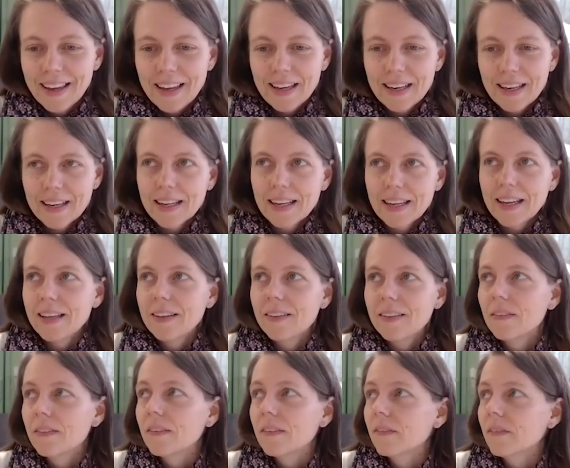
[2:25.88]
And
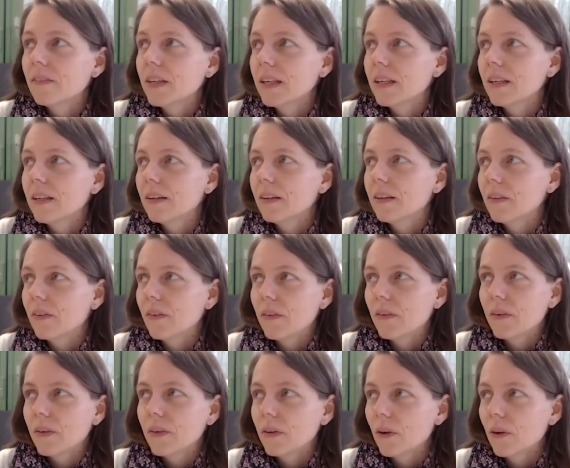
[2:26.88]
then we,
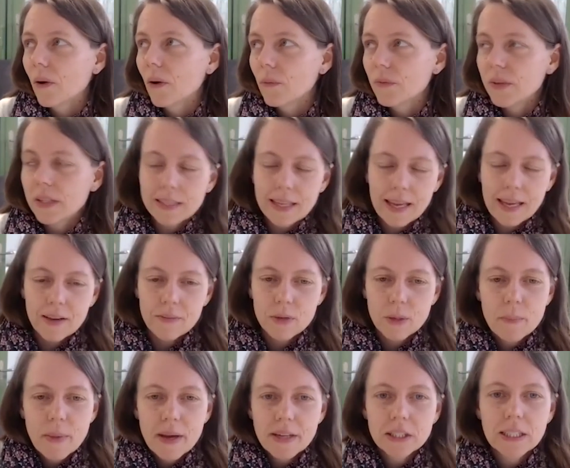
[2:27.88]
you know, we take,
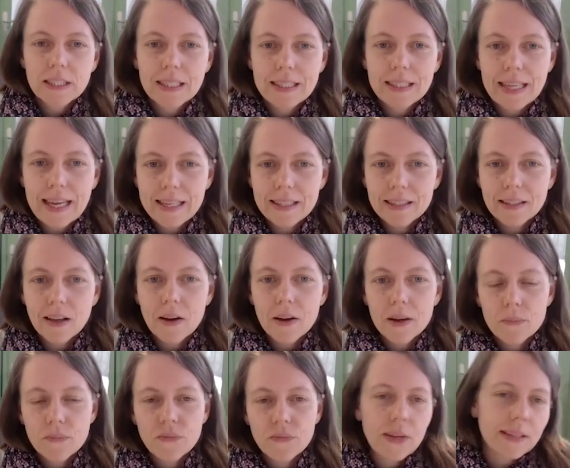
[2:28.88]
we measure the data
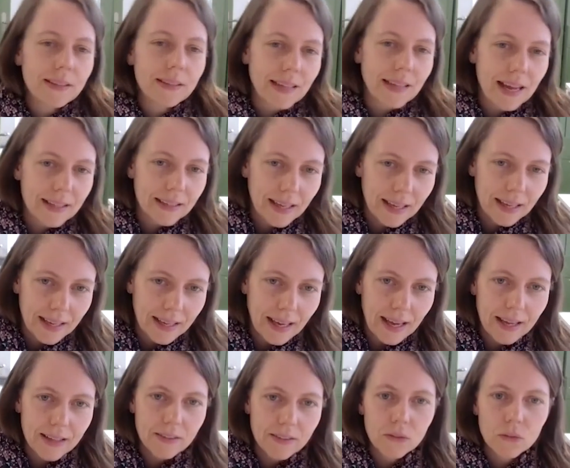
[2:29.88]
and fit that
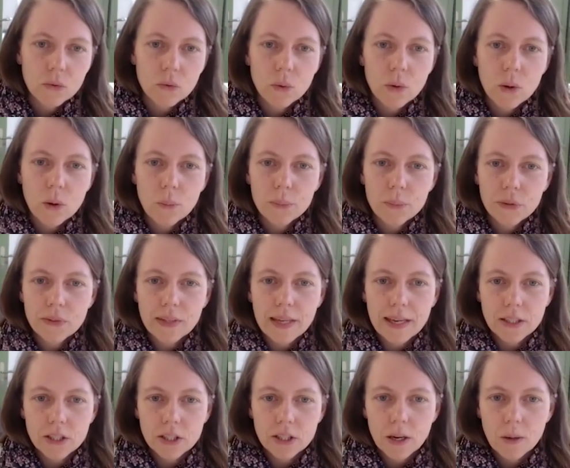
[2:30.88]
again to a
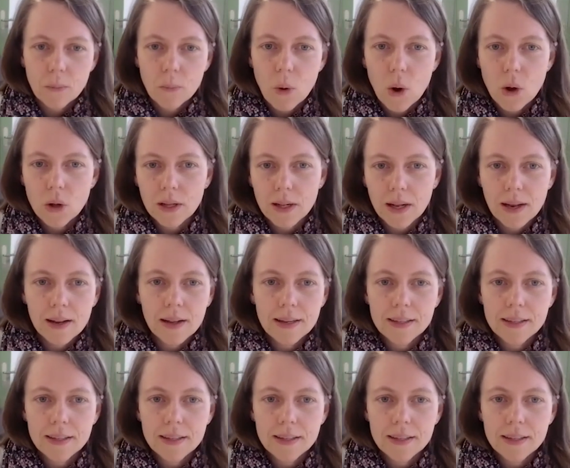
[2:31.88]
computational model.